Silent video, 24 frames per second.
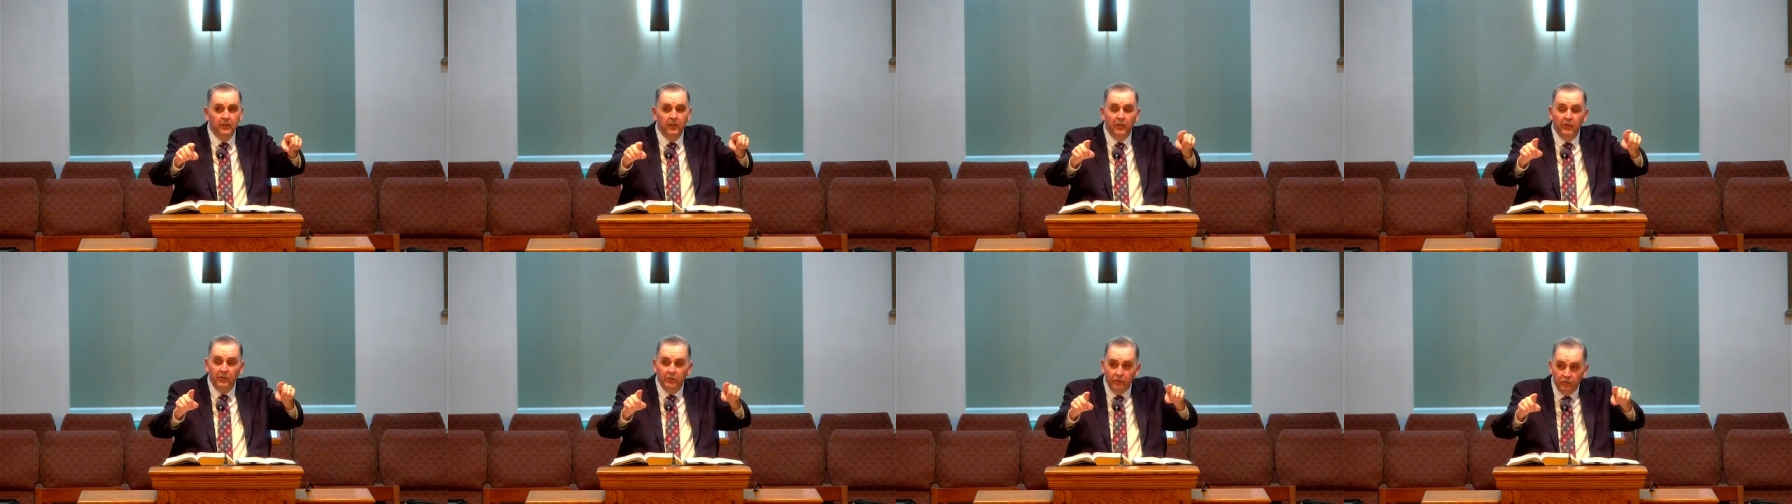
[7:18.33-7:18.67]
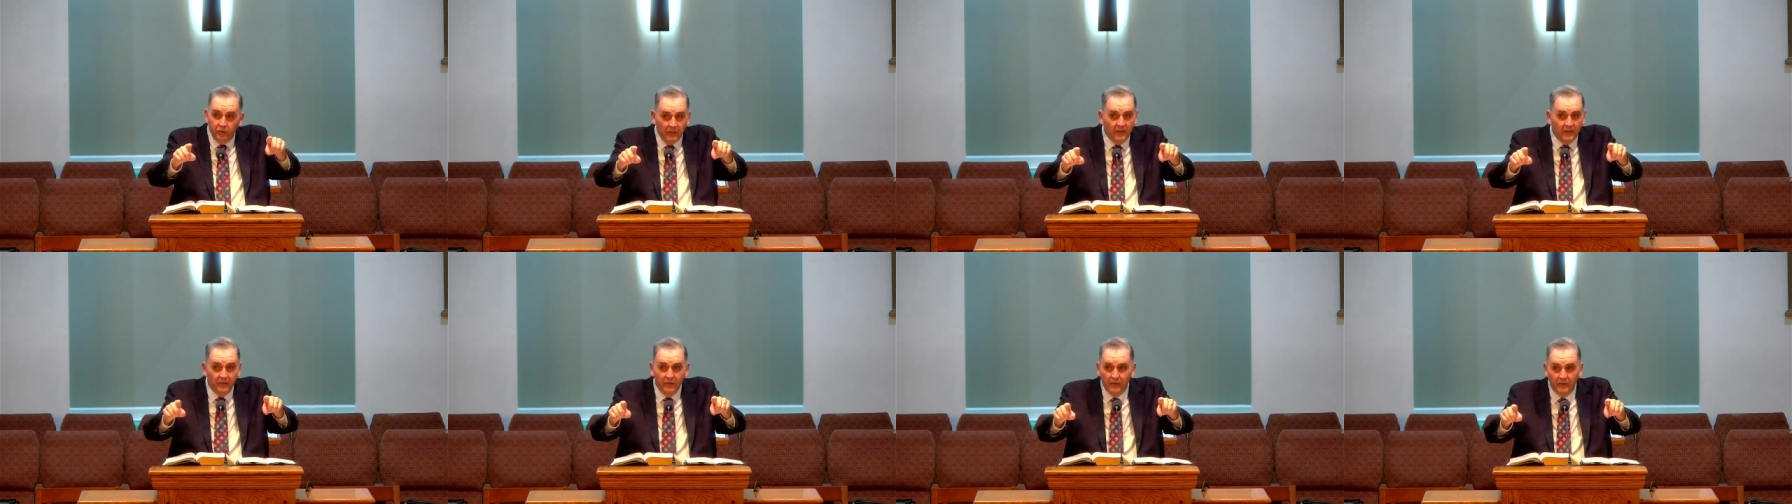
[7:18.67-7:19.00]

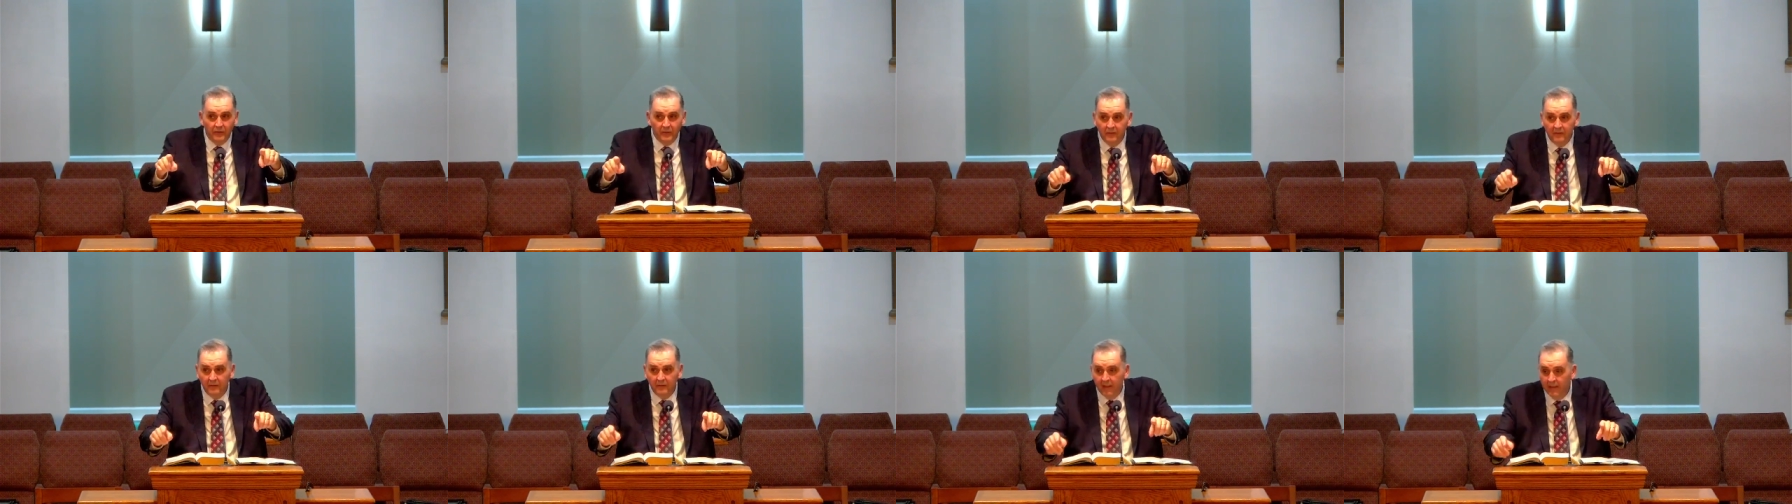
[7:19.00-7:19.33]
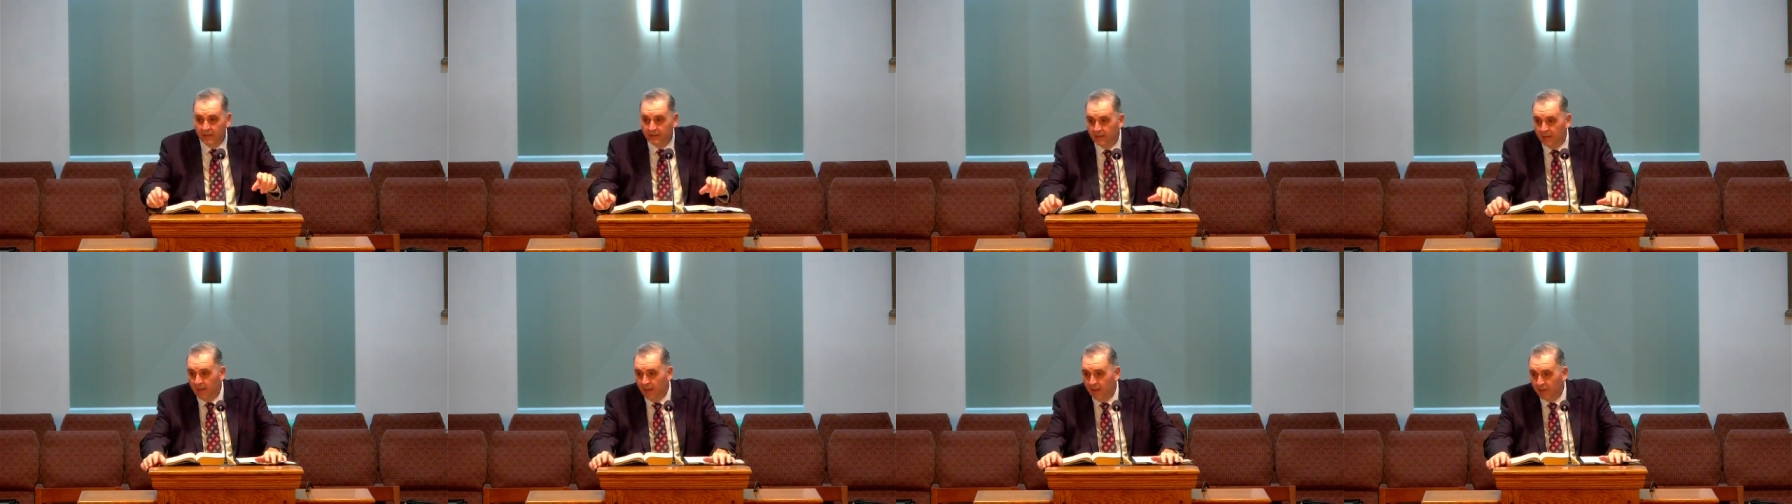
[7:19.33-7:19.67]
Jesus didn't take
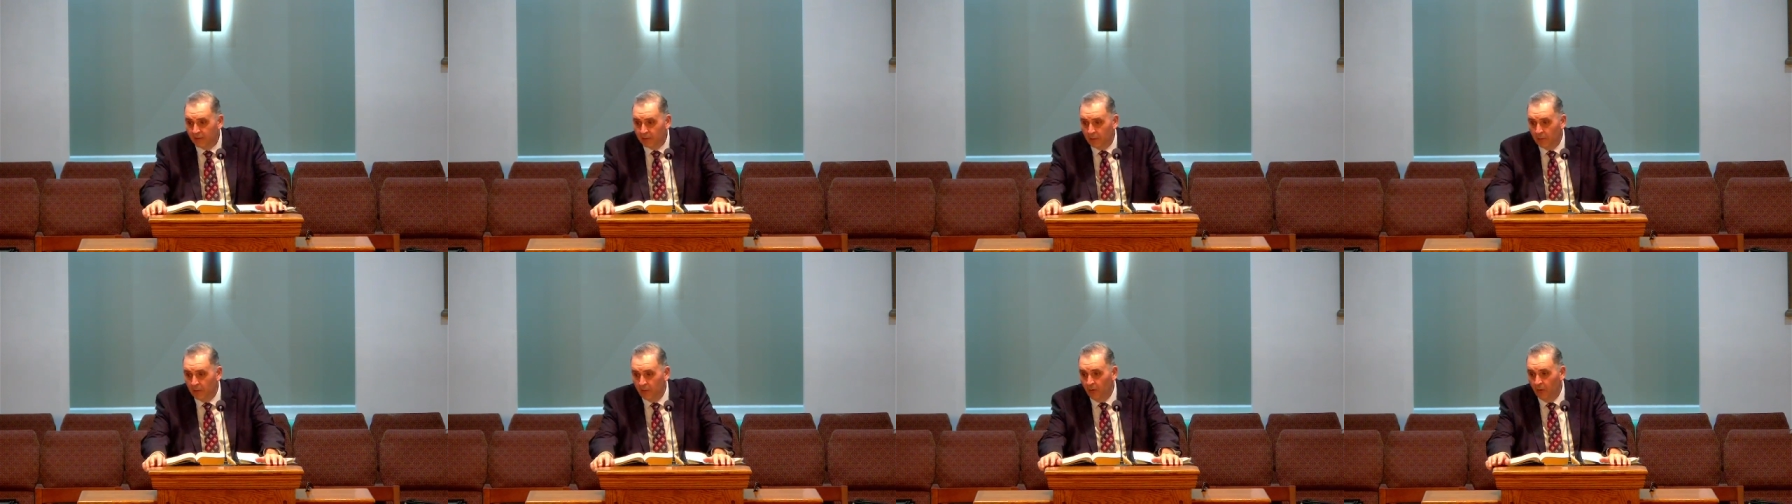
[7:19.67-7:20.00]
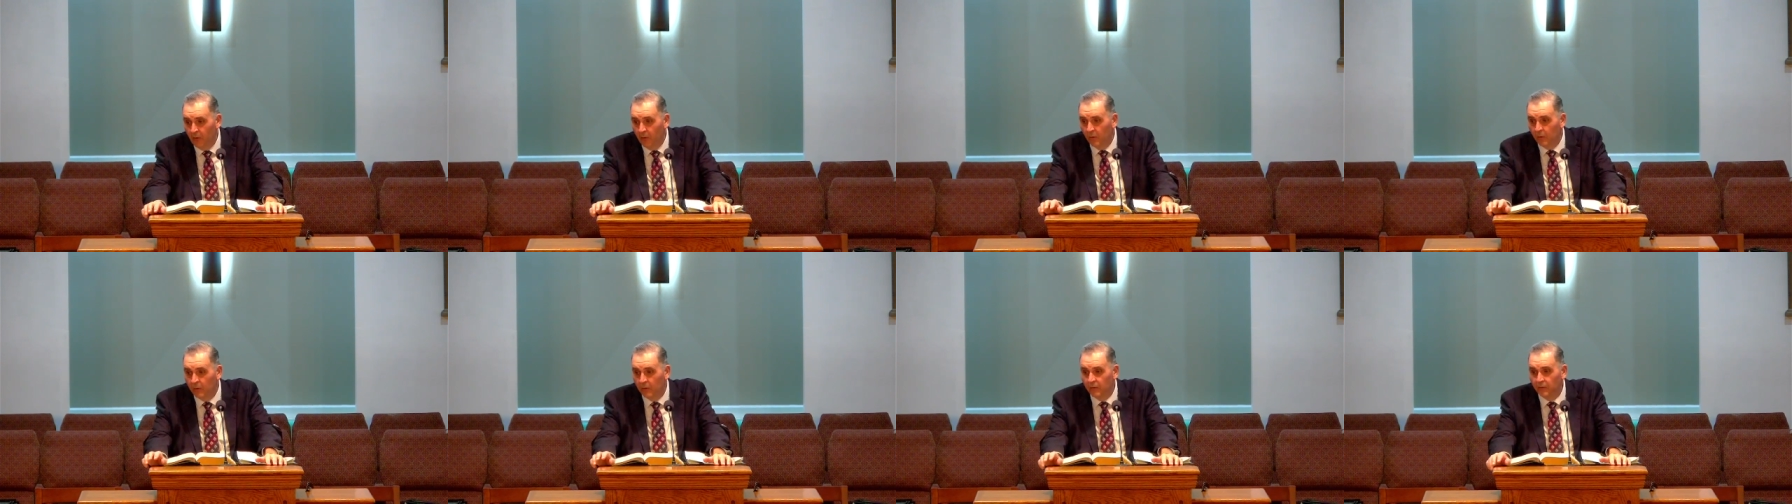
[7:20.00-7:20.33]
the gospel to the
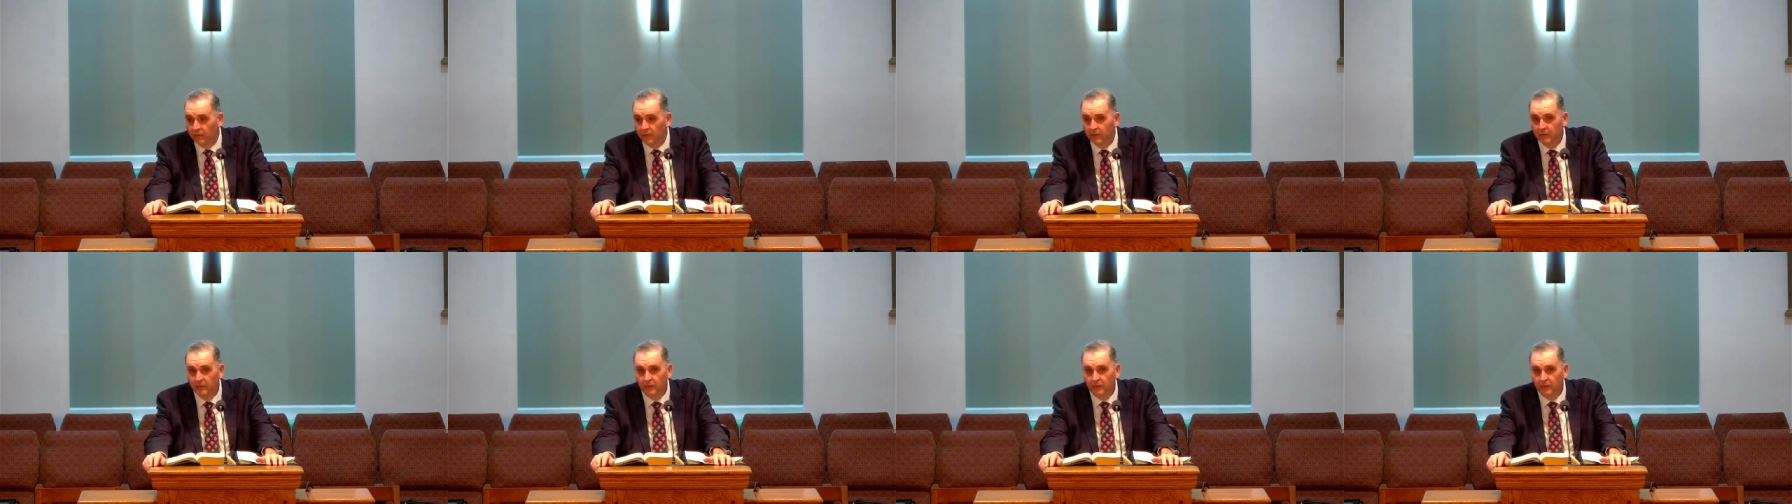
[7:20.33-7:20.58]
whole world.